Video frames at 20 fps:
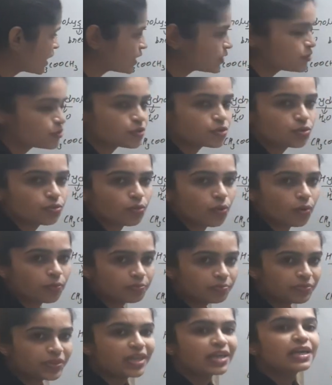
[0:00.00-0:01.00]
H2O.
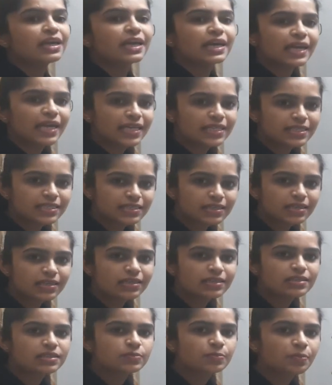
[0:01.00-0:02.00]
Ester
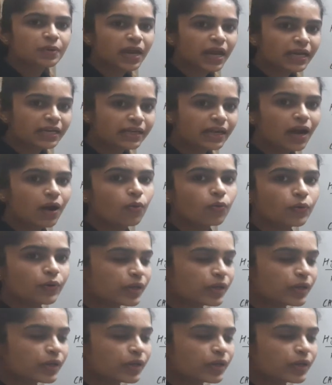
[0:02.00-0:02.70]
is breakdown